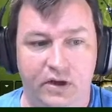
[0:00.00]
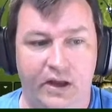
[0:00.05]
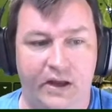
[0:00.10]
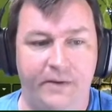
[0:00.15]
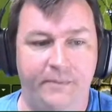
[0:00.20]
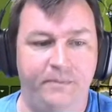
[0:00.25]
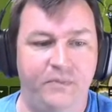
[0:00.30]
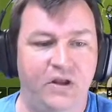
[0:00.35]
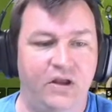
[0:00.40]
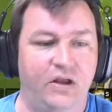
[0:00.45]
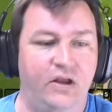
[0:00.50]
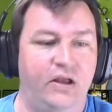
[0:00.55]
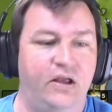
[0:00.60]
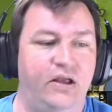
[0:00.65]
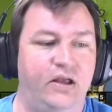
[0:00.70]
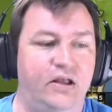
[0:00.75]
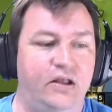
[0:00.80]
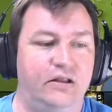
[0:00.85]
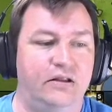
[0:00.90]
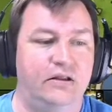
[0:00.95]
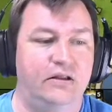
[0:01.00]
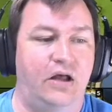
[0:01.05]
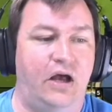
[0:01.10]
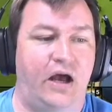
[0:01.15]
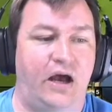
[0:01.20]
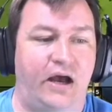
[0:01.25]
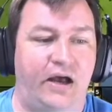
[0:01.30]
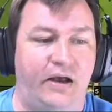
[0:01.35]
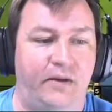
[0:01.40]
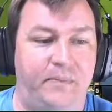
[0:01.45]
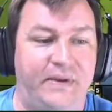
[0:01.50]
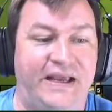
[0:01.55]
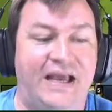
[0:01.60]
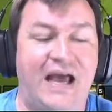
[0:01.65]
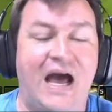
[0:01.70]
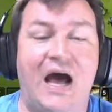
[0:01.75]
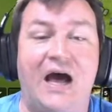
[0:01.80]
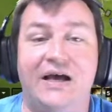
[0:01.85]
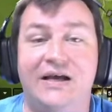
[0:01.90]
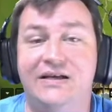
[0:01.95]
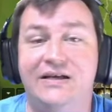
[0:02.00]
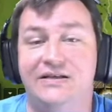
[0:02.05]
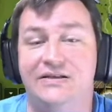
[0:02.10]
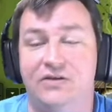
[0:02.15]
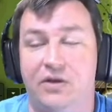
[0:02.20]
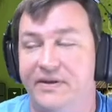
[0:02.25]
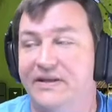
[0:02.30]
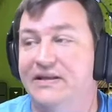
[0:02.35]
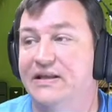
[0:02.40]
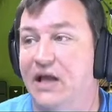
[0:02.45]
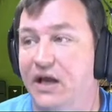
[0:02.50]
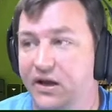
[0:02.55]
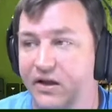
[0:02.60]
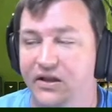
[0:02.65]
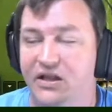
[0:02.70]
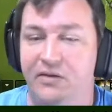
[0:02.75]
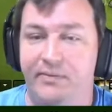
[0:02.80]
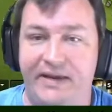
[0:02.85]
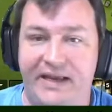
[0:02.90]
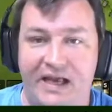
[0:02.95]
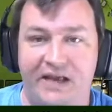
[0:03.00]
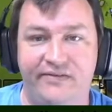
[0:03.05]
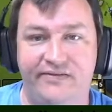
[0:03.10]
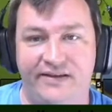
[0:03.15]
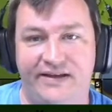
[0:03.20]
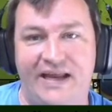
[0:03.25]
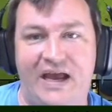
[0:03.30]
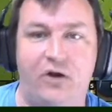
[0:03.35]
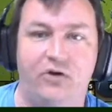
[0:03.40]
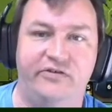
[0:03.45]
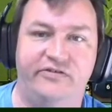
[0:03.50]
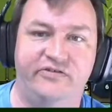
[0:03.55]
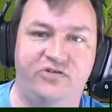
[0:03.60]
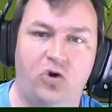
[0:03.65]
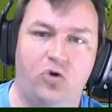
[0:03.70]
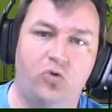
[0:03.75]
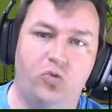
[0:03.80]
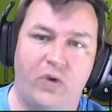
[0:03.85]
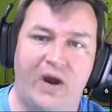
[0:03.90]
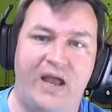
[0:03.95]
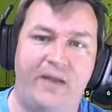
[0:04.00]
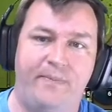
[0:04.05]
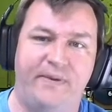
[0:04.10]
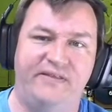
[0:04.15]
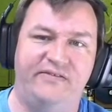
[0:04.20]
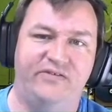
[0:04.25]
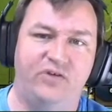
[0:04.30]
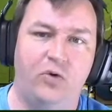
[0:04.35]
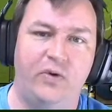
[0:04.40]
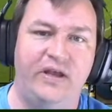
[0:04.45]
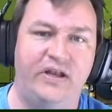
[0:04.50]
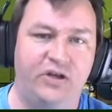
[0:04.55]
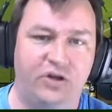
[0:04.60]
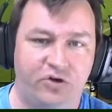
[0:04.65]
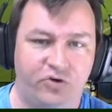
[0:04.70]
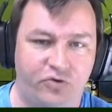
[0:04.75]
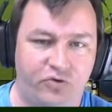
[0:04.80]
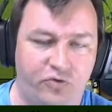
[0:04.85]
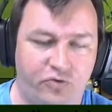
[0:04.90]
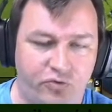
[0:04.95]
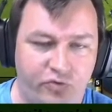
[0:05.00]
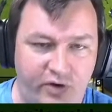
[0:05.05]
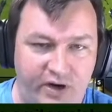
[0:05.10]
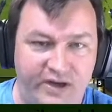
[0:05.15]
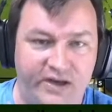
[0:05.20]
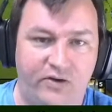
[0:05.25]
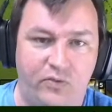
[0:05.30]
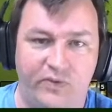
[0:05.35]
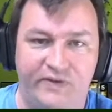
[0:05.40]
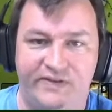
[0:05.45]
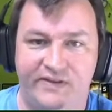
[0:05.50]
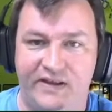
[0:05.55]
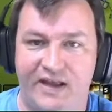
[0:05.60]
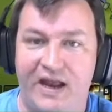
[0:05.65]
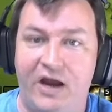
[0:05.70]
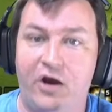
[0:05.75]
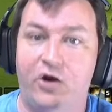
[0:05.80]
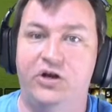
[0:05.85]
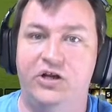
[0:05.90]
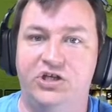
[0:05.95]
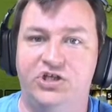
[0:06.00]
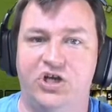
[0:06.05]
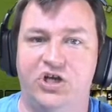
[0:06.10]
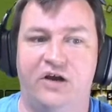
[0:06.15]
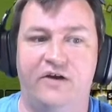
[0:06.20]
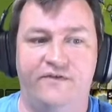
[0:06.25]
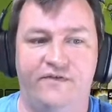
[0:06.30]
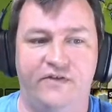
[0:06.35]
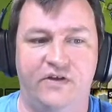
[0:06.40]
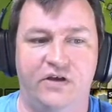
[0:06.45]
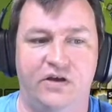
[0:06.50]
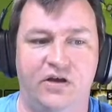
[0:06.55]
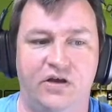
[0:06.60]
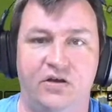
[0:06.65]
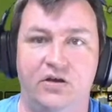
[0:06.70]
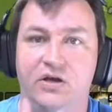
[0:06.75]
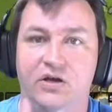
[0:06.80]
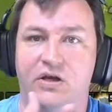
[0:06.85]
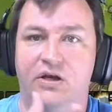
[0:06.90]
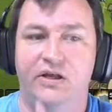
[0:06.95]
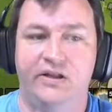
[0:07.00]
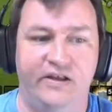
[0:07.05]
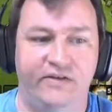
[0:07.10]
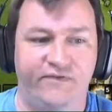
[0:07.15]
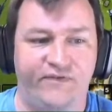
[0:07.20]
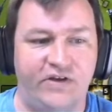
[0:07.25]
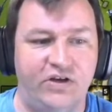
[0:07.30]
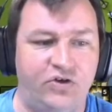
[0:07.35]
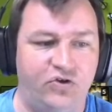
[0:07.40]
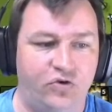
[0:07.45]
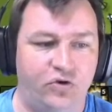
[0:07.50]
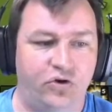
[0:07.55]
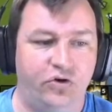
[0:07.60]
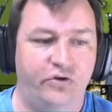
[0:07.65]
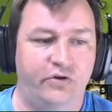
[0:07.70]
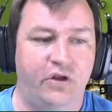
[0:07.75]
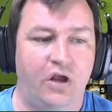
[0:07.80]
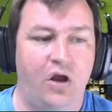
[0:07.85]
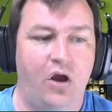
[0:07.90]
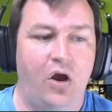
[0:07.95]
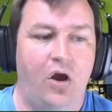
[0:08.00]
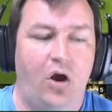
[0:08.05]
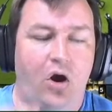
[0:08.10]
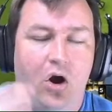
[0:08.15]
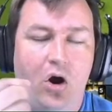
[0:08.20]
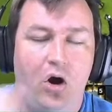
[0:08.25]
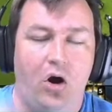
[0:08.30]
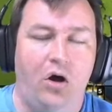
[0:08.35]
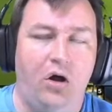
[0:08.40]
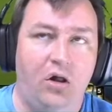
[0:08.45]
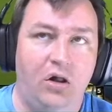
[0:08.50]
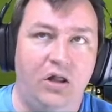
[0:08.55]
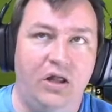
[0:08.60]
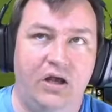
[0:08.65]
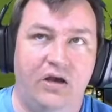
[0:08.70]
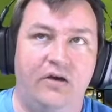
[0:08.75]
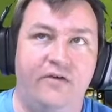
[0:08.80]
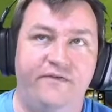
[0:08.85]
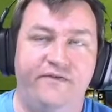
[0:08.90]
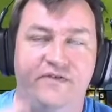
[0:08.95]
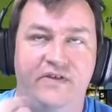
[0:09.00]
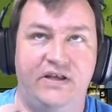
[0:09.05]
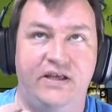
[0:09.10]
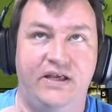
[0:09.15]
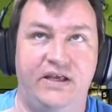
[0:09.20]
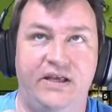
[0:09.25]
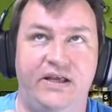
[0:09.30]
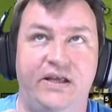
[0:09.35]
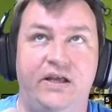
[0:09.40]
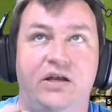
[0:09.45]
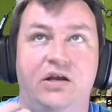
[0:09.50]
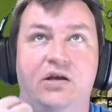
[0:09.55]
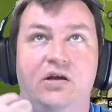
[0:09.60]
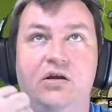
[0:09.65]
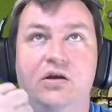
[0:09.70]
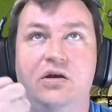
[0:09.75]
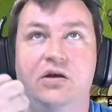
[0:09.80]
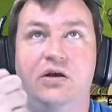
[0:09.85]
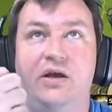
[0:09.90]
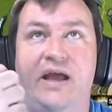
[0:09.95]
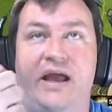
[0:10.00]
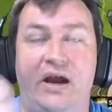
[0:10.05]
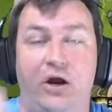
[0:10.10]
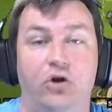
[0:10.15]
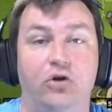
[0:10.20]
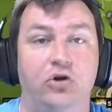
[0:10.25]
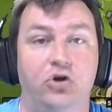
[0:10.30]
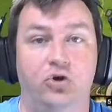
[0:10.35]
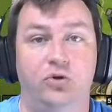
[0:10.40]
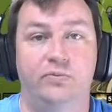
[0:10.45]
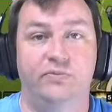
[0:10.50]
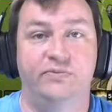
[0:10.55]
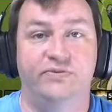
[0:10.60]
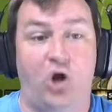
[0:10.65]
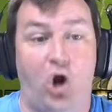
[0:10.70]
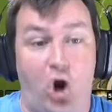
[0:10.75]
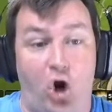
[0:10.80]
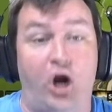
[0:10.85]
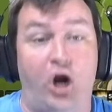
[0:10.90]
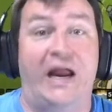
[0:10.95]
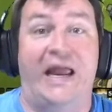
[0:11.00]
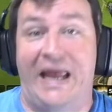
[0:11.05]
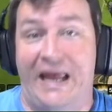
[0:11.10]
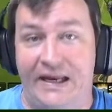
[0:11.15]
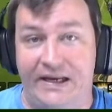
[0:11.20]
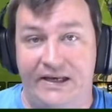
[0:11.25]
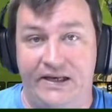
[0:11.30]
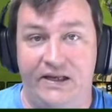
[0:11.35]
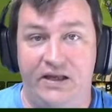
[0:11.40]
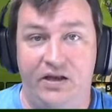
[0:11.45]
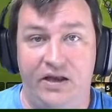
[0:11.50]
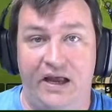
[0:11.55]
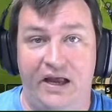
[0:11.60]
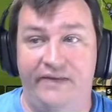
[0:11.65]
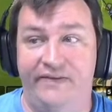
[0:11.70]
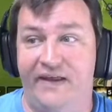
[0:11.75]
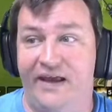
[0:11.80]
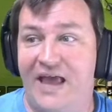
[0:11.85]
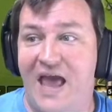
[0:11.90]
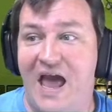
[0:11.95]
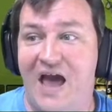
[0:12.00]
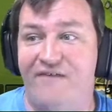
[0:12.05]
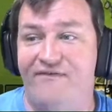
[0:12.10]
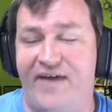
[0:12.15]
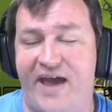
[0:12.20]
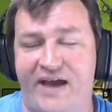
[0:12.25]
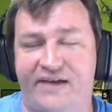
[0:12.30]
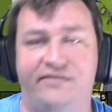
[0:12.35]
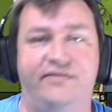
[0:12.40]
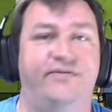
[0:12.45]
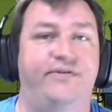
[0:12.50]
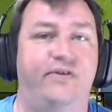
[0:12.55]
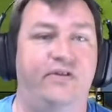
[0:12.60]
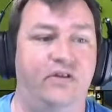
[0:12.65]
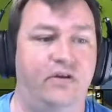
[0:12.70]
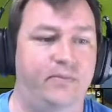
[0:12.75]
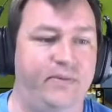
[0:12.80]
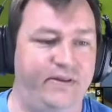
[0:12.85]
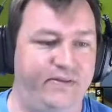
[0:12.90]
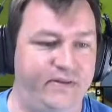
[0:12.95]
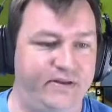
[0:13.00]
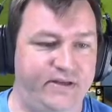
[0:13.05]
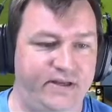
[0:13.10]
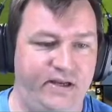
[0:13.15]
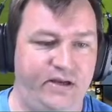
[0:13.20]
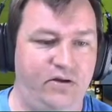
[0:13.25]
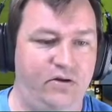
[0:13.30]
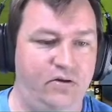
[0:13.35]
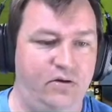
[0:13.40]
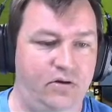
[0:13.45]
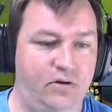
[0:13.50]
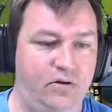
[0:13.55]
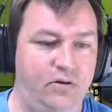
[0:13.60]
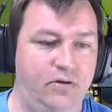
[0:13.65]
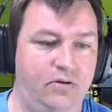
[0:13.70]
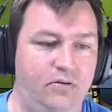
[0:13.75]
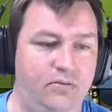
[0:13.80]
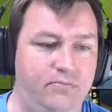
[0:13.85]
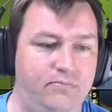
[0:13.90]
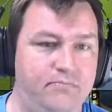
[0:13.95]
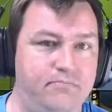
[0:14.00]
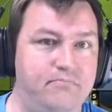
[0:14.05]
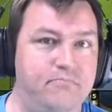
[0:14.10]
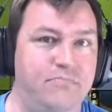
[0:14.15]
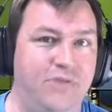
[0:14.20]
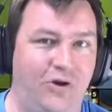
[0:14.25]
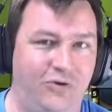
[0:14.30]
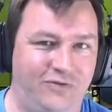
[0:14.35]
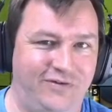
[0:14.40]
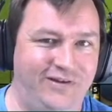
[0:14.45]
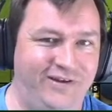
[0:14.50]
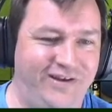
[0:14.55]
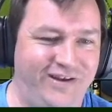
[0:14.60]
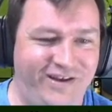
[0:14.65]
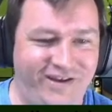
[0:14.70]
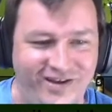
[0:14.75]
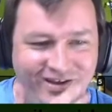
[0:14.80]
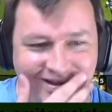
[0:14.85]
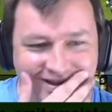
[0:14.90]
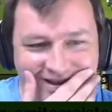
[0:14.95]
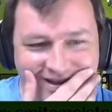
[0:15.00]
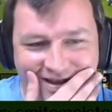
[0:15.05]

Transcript: Okay. Luckily, because the town is so ripe and so integrated with the heritage of the adventurers, all of the heirlooms are handy and they have access to them in the town, mostly.